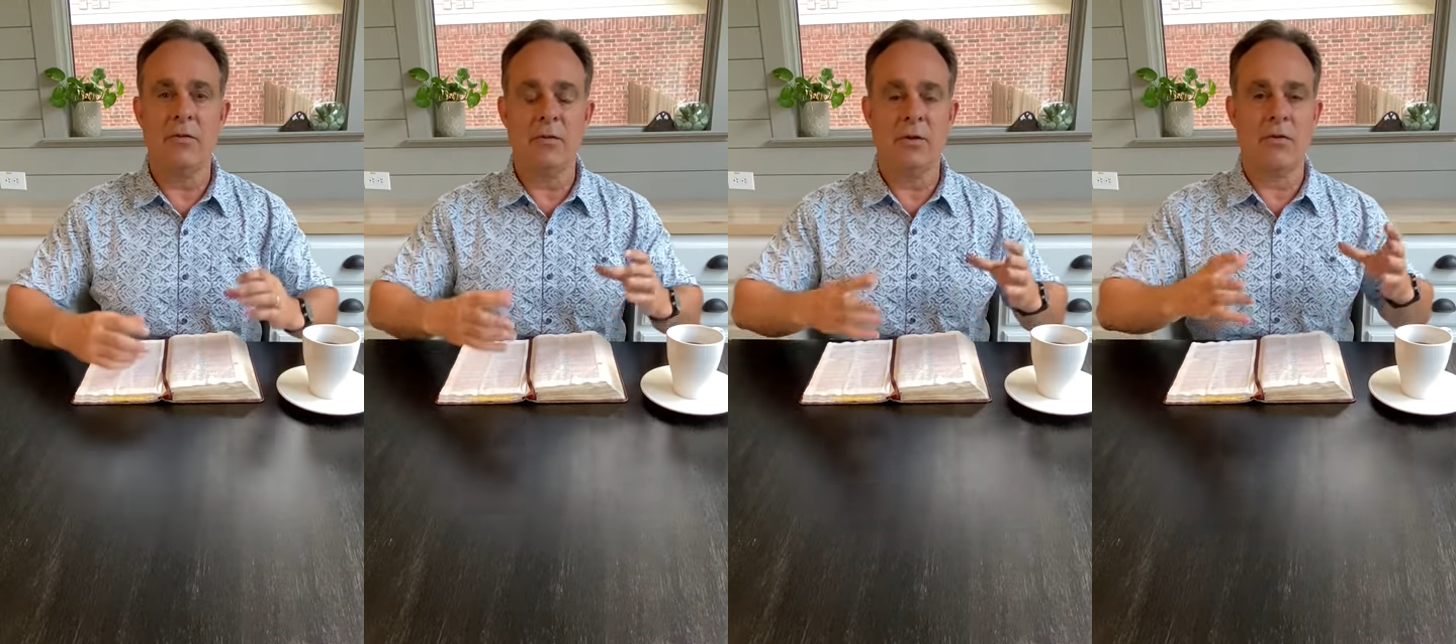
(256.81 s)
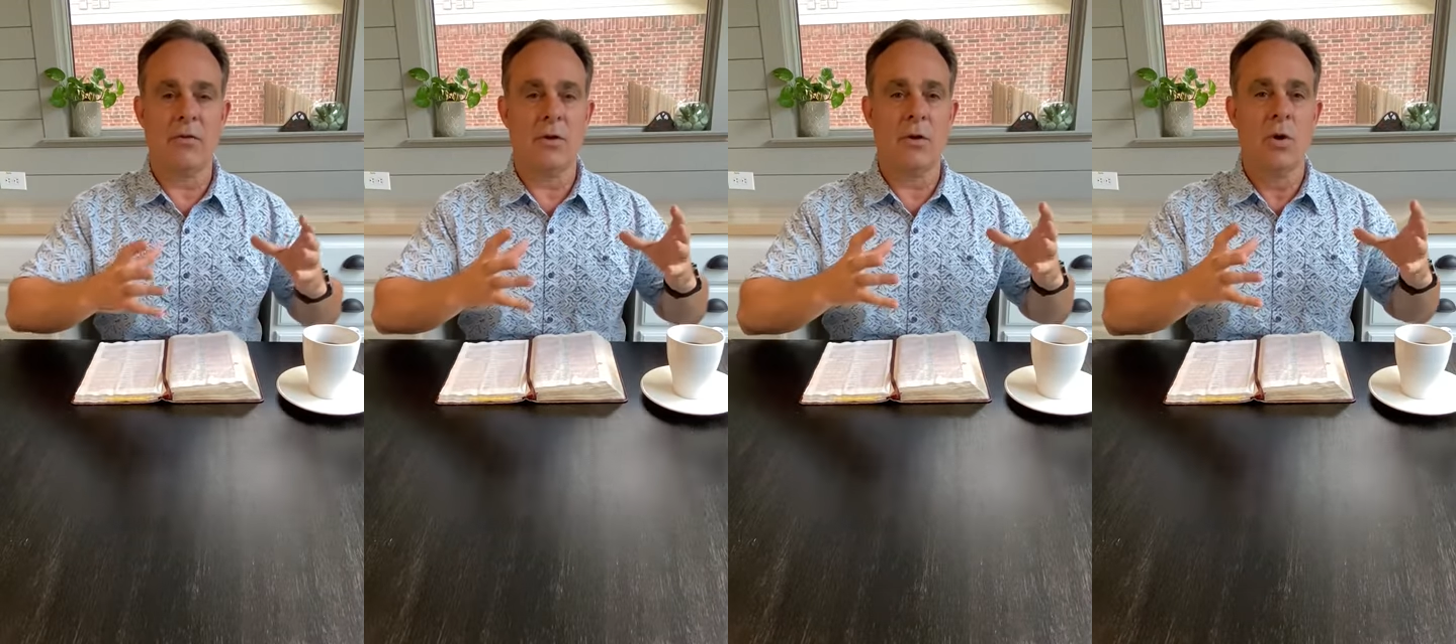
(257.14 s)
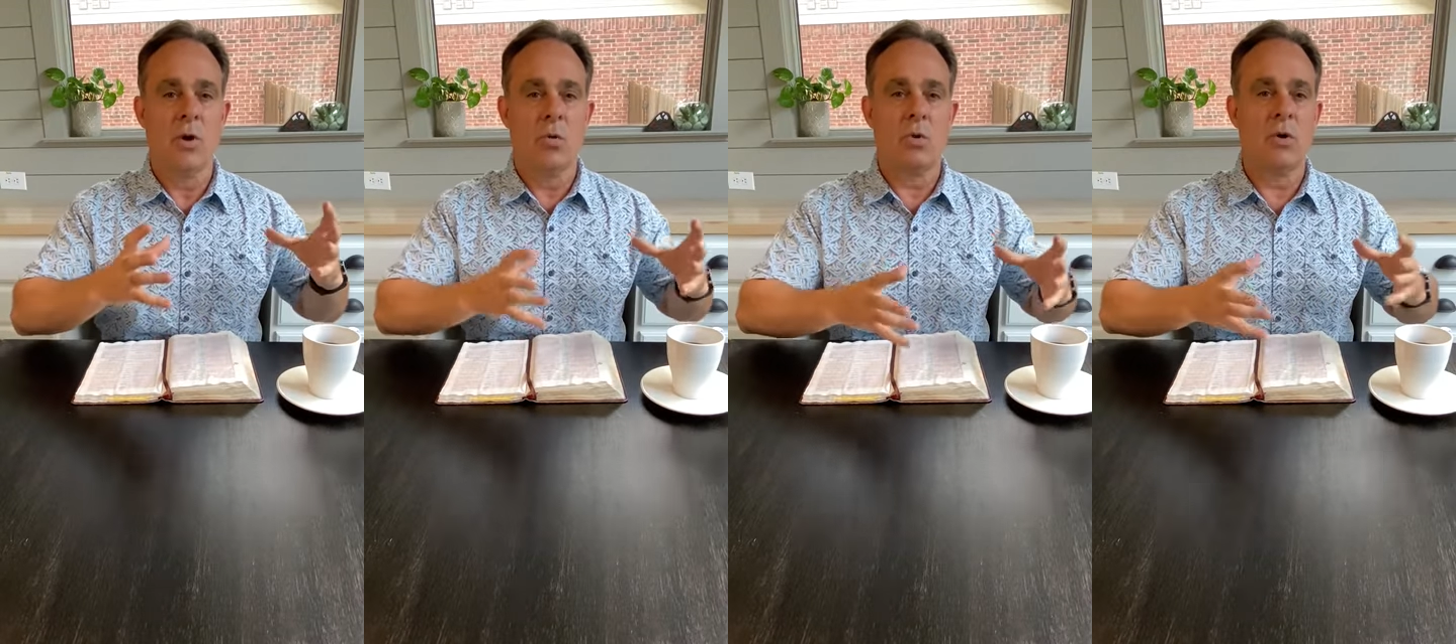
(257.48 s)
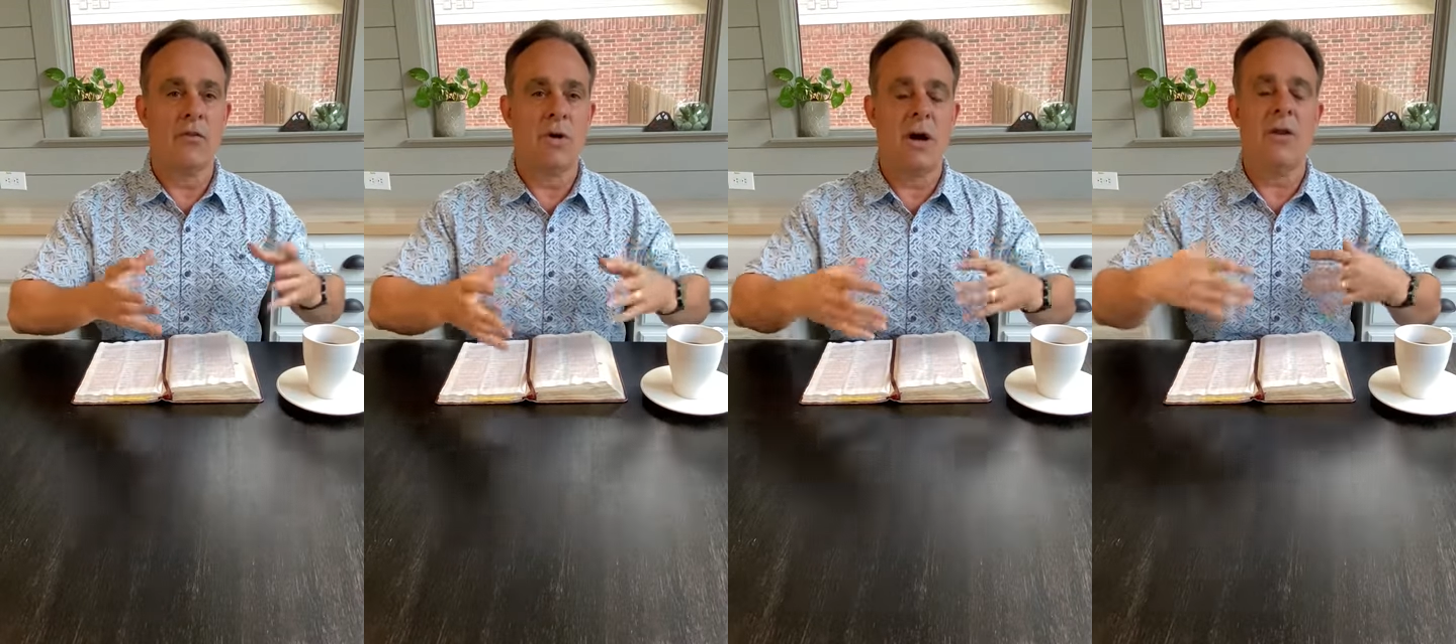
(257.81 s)
it says the word
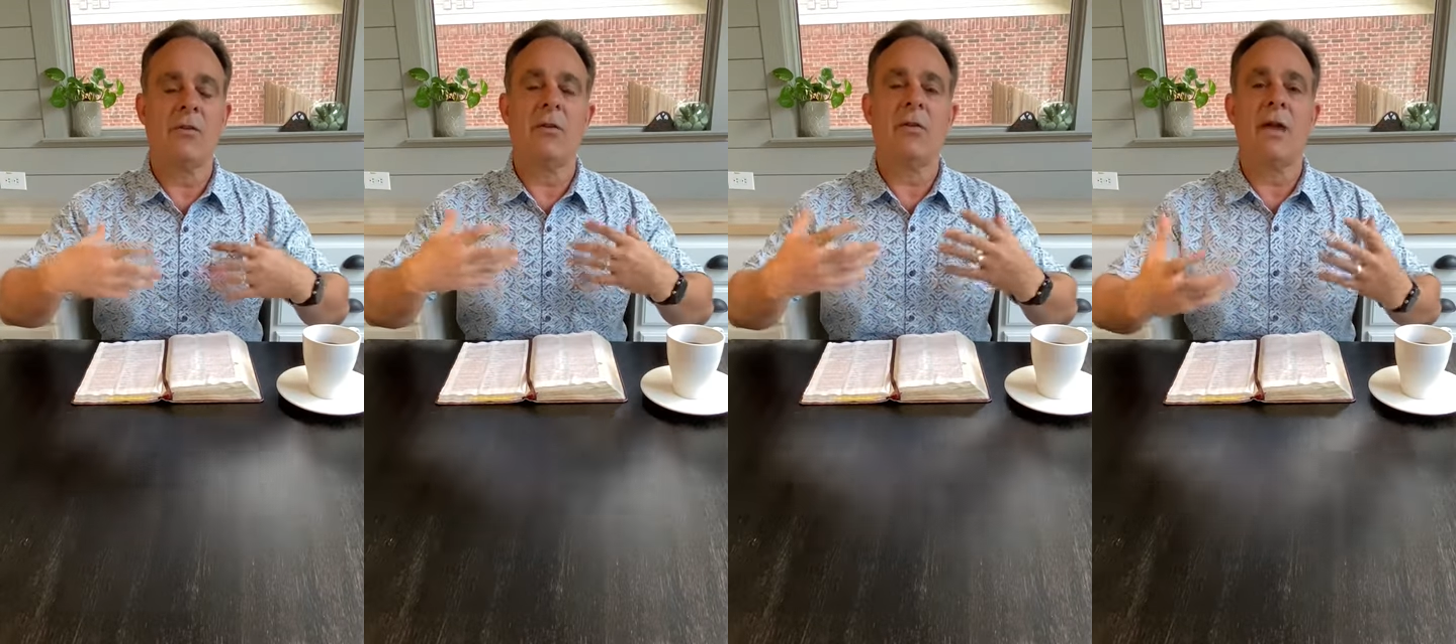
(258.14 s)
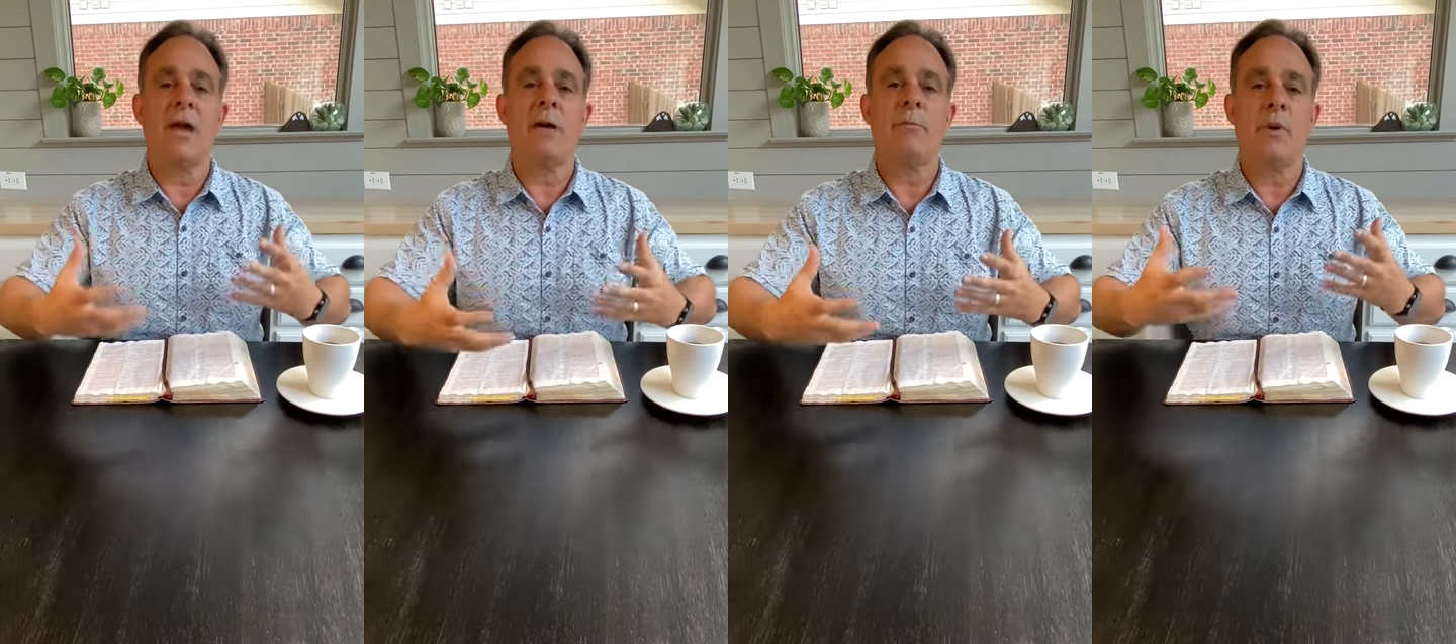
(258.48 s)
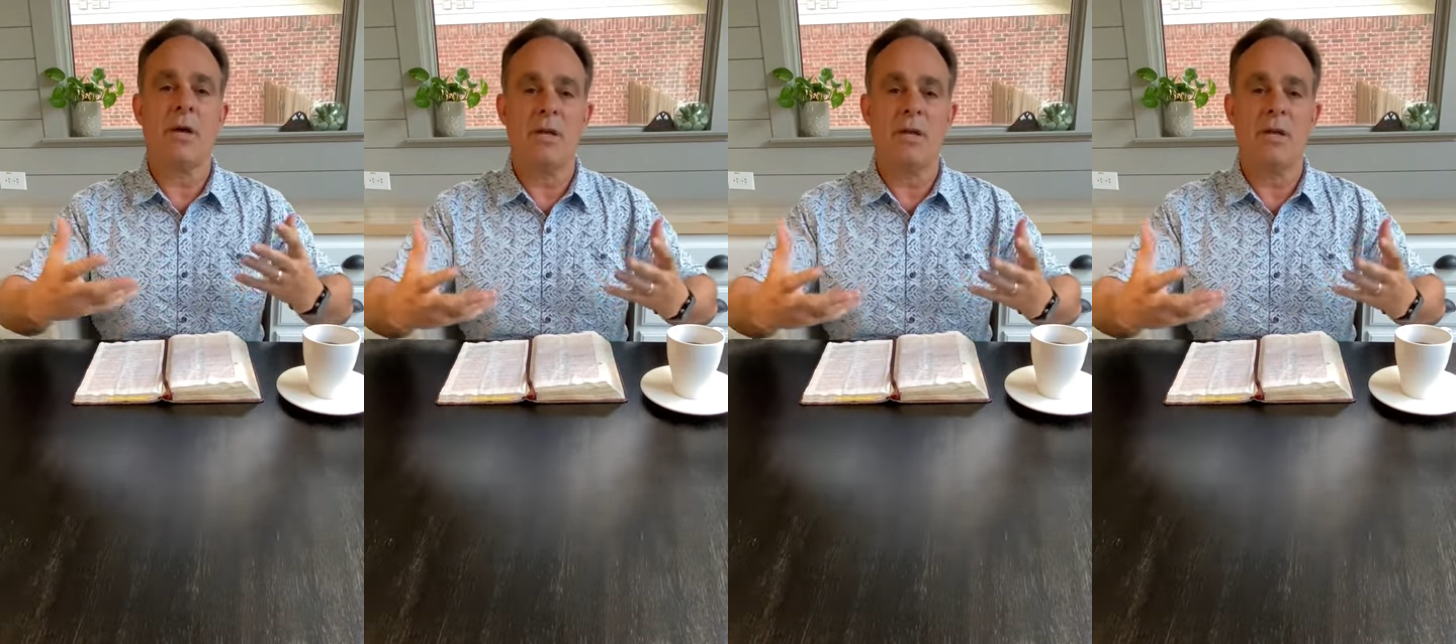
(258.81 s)
of God is a lamp